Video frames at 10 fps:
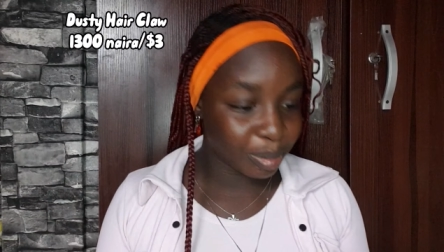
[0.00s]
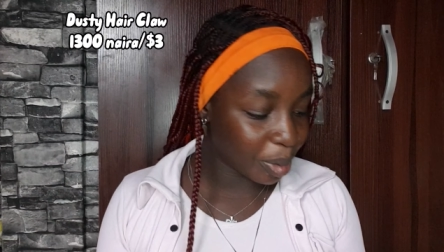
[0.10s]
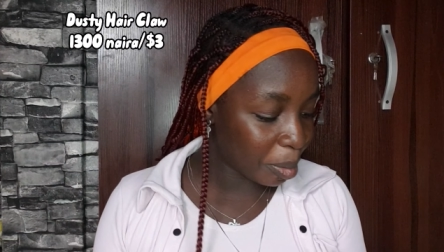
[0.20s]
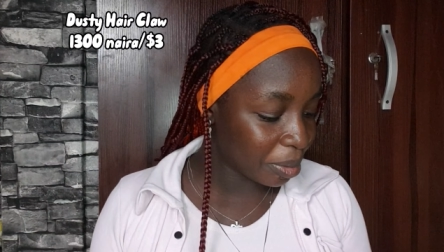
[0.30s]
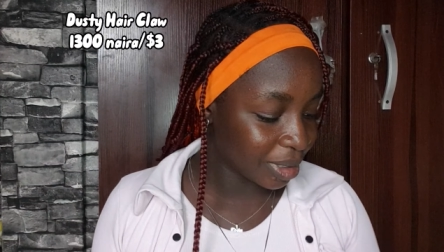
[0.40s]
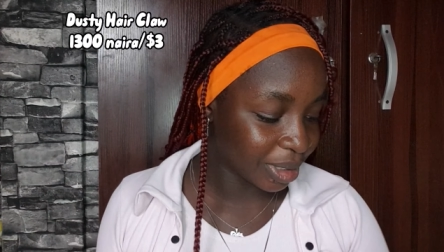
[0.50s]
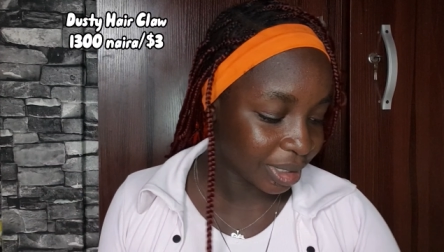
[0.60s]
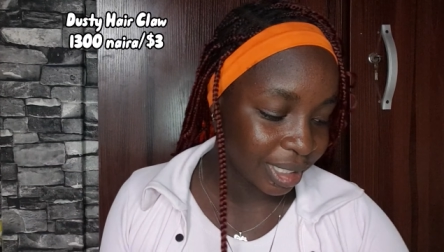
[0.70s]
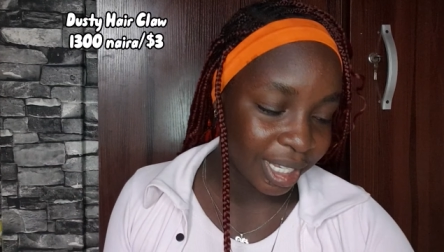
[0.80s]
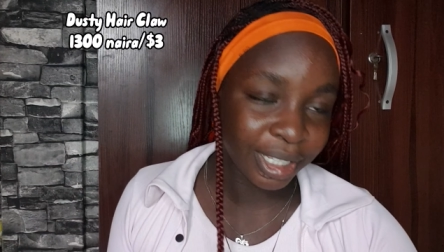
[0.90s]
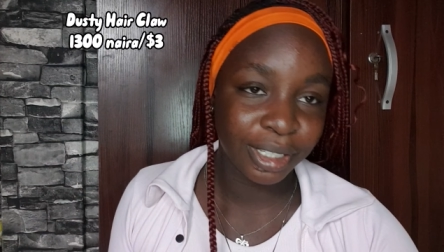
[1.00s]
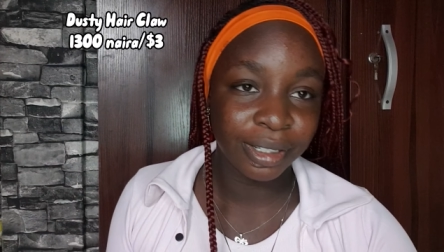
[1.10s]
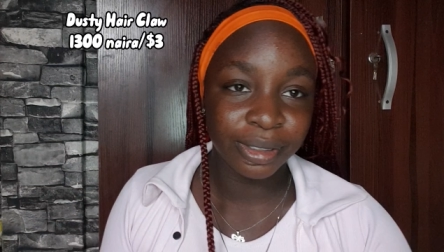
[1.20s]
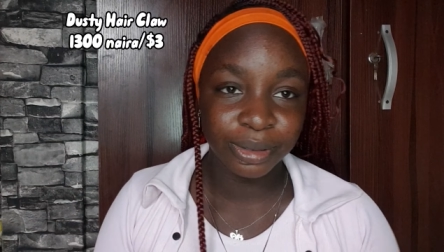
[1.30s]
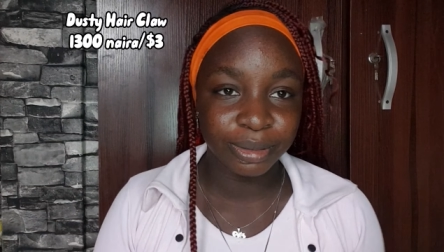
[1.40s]
purple is just like a
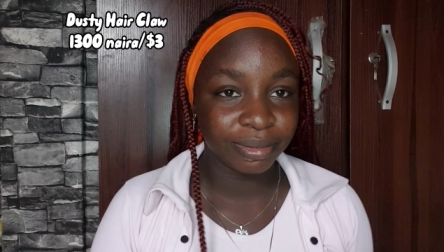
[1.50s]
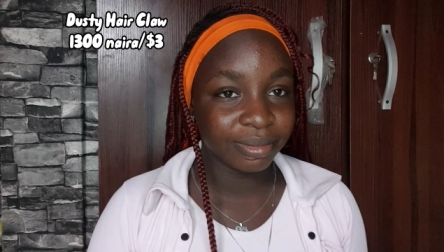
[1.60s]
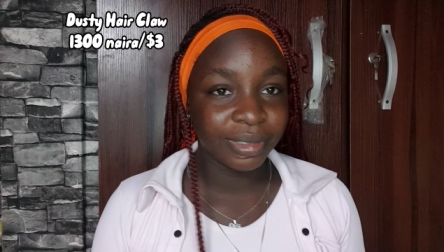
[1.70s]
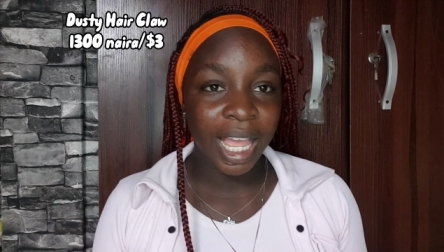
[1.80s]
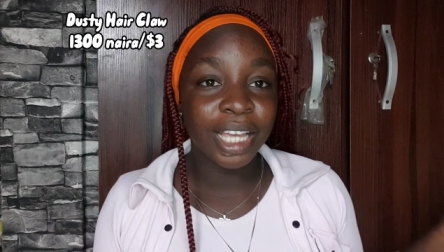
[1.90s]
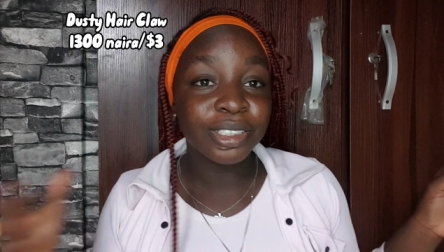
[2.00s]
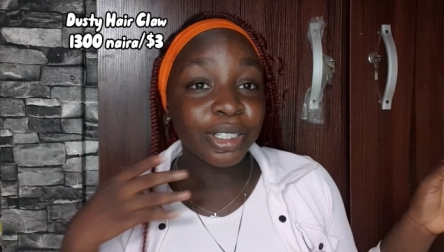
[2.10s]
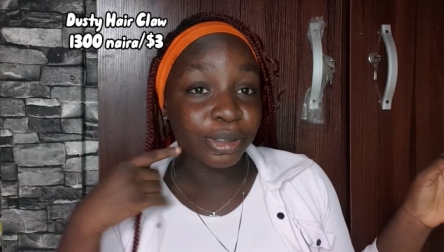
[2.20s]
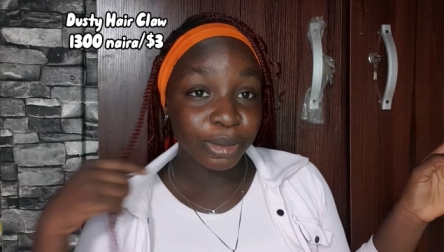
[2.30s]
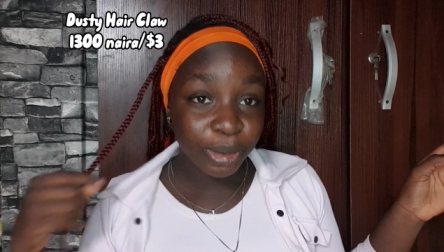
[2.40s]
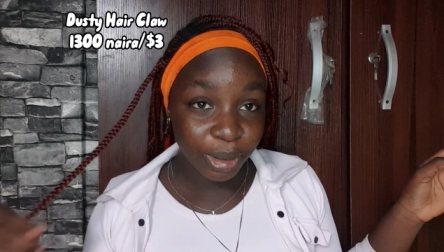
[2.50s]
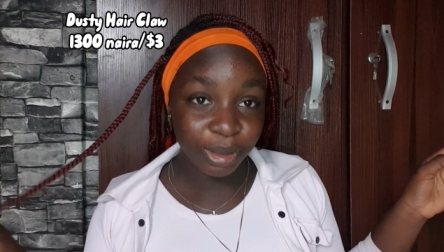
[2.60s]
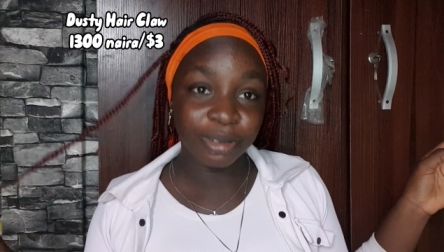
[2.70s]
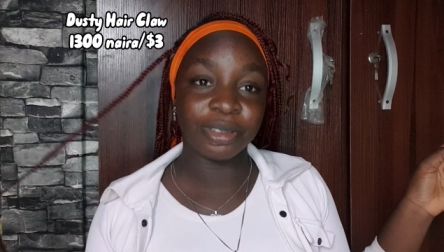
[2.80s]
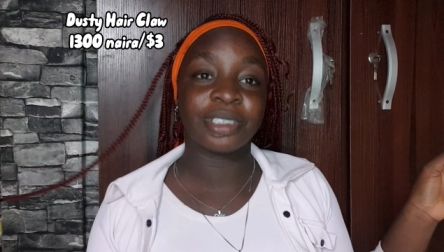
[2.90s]
new it's not a new
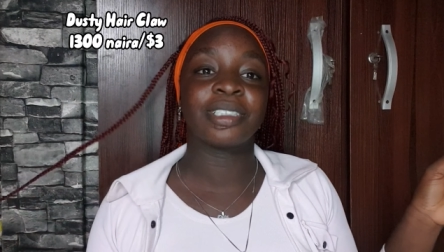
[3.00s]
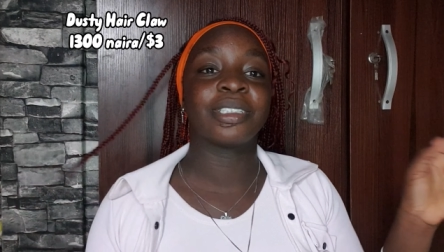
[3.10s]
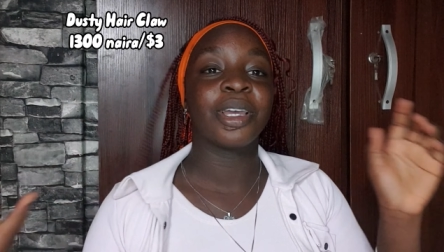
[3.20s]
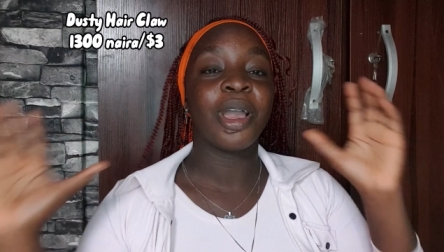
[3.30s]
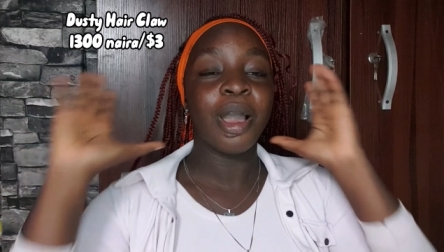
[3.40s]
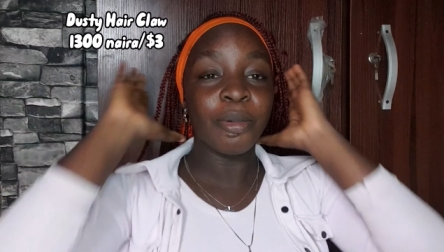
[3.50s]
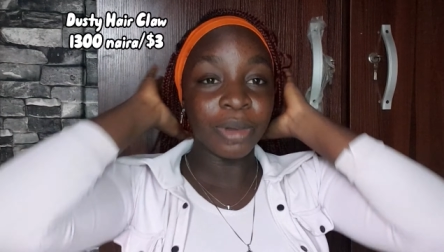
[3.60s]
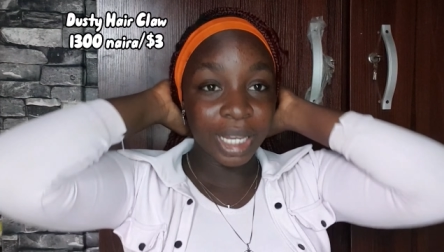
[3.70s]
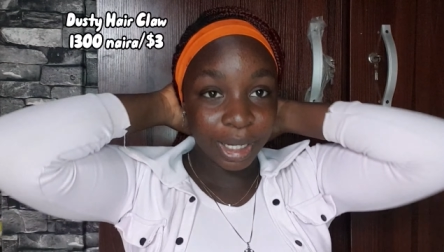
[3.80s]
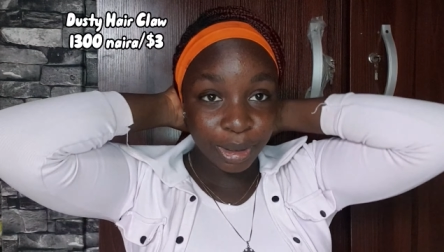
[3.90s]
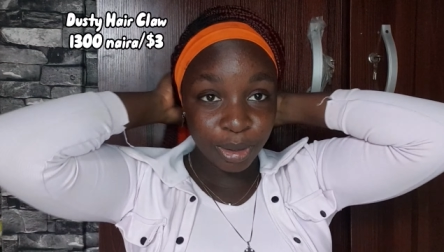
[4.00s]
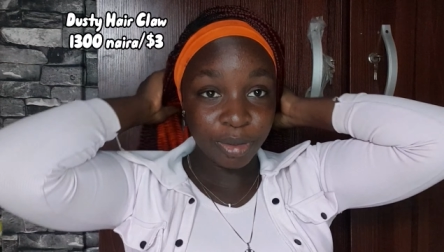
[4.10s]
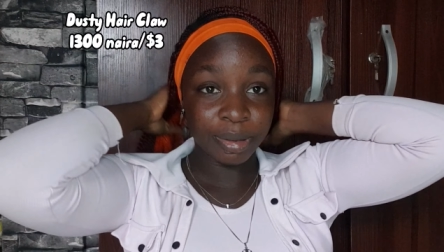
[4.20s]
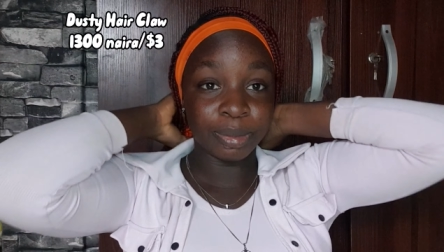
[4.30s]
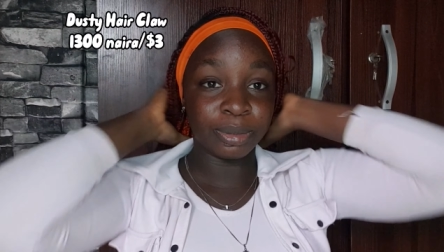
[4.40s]
color obviously but like a
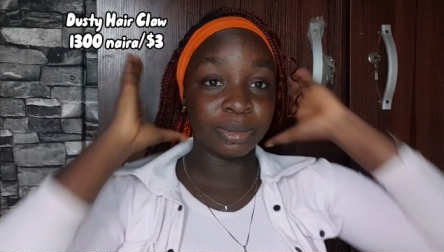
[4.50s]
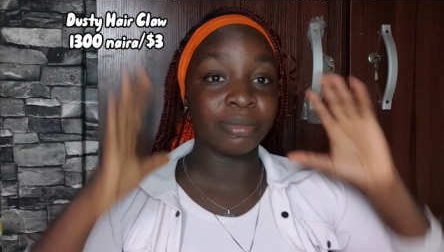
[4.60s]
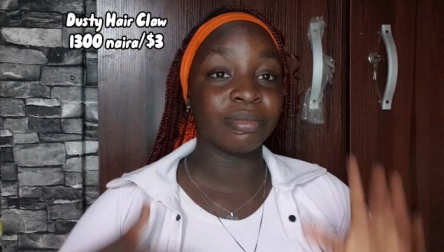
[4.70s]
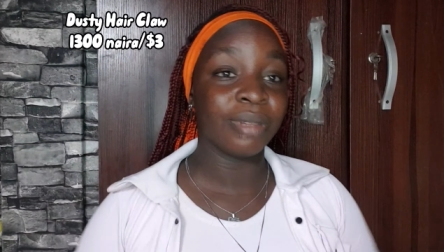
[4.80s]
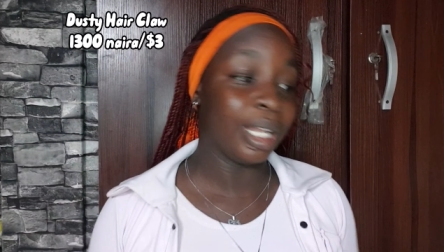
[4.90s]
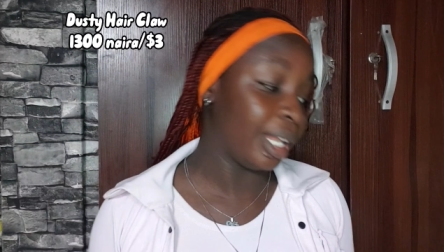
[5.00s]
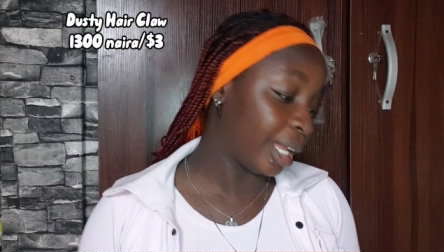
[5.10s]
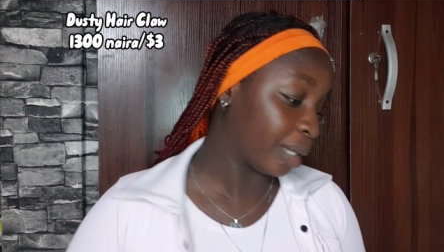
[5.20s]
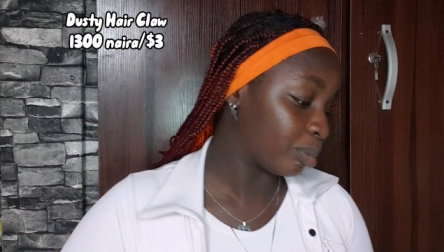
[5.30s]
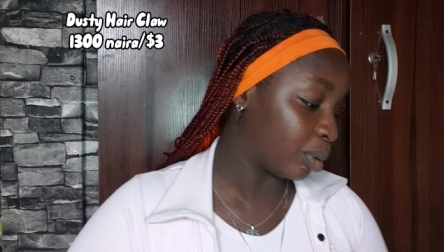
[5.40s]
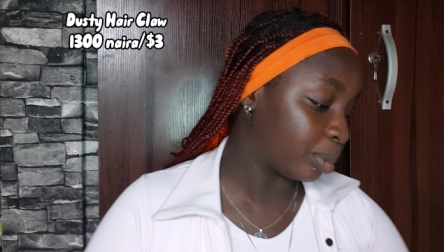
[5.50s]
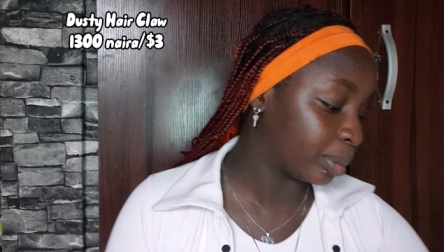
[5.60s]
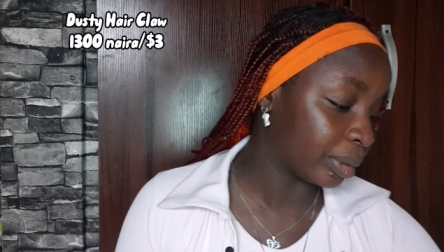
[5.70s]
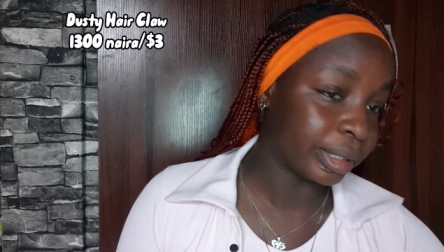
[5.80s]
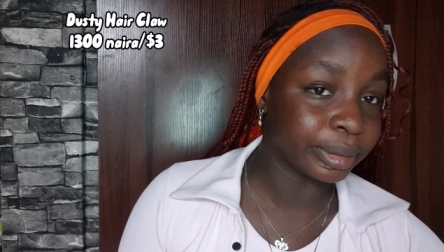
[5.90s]
lot of people like
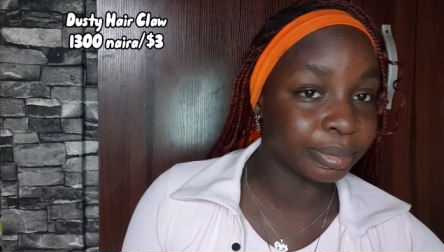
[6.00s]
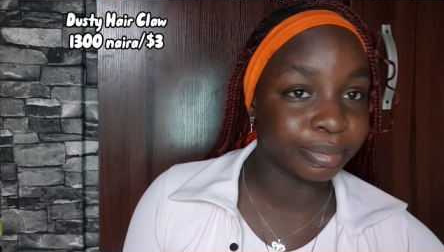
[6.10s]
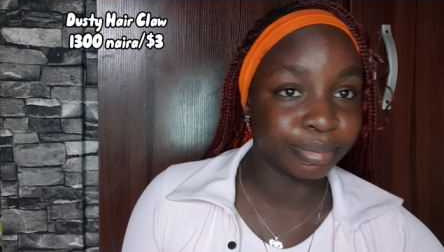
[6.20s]
purple now